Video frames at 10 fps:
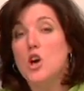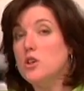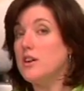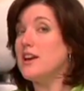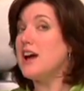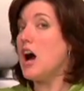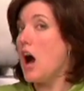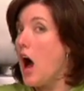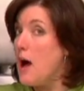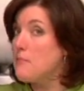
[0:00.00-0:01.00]
You can get
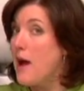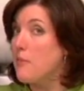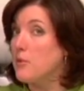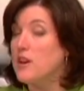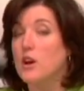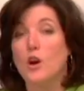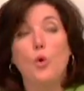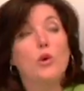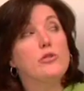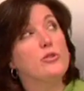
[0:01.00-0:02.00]
hot paprika
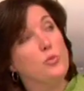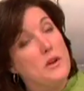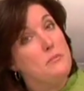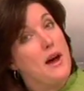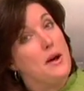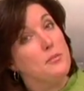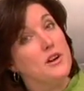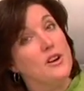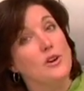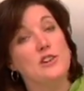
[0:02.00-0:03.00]
or sweet
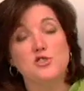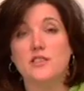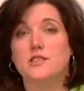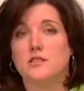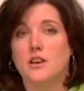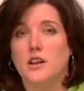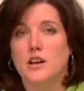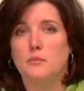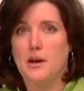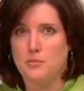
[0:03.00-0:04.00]
paprika or just
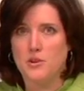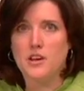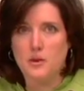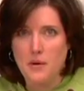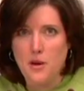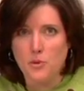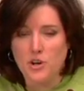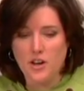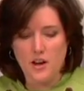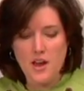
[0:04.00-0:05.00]

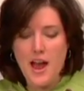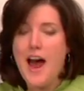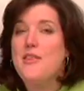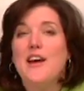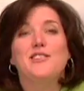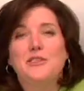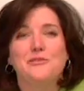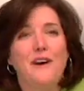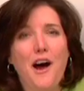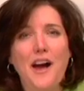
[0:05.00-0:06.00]
paprika, and that's
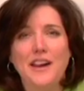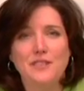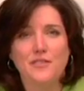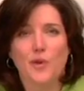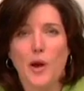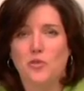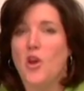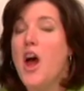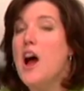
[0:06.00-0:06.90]
fine for us.